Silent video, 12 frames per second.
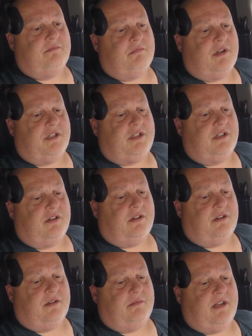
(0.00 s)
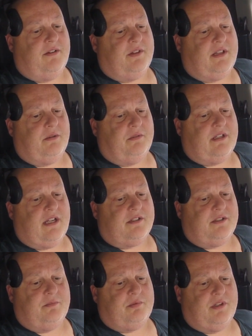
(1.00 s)
much at all. I mean, everything was
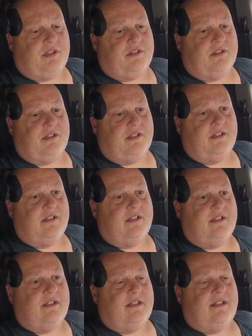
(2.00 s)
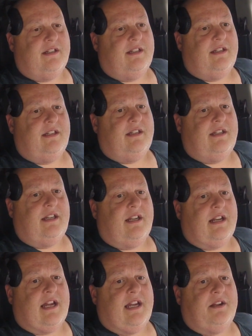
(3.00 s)
actually pretty good.
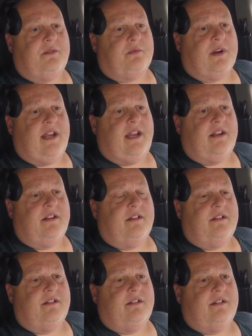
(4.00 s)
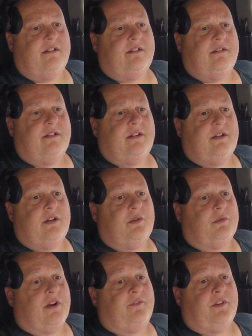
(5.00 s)
And I had ran
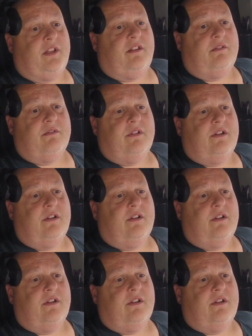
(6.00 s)
roughly,